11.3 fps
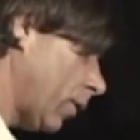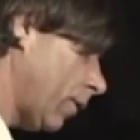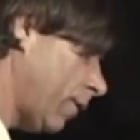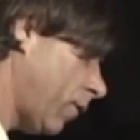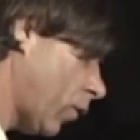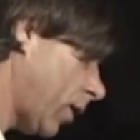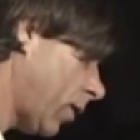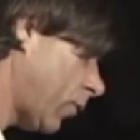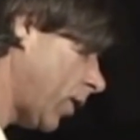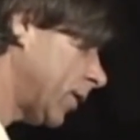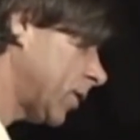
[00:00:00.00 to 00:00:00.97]

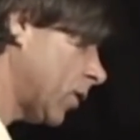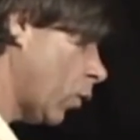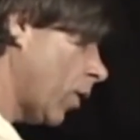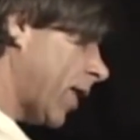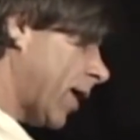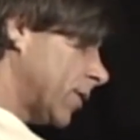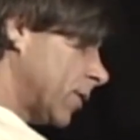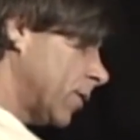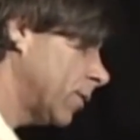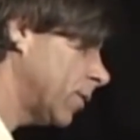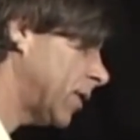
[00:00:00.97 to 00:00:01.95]
43, so
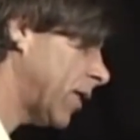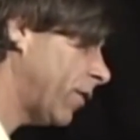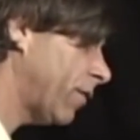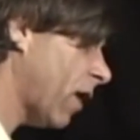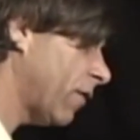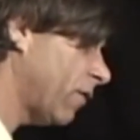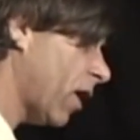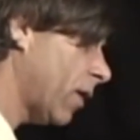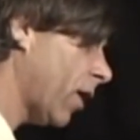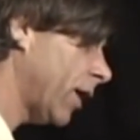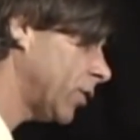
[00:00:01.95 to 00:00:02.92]
1,075
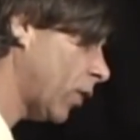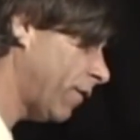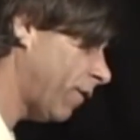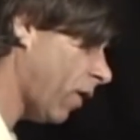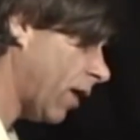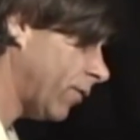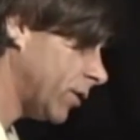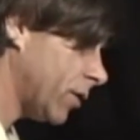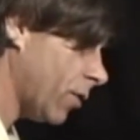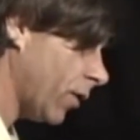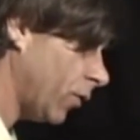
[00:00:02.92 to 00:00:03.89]
divided by 25 is
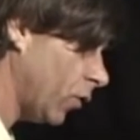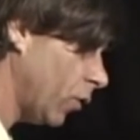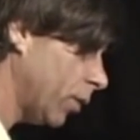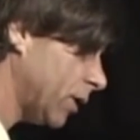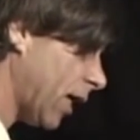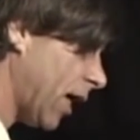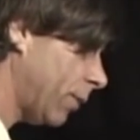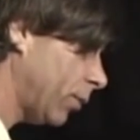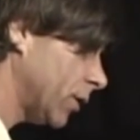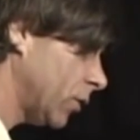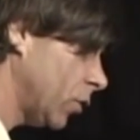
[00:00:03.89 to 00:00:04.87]
32 plus 8
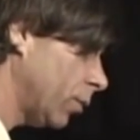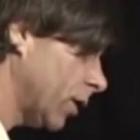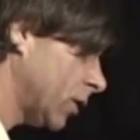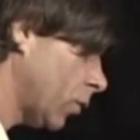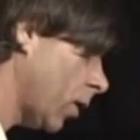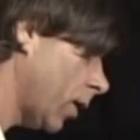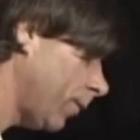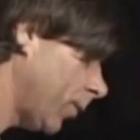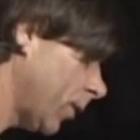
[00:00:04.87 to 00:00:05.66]
plus 2 plus 1,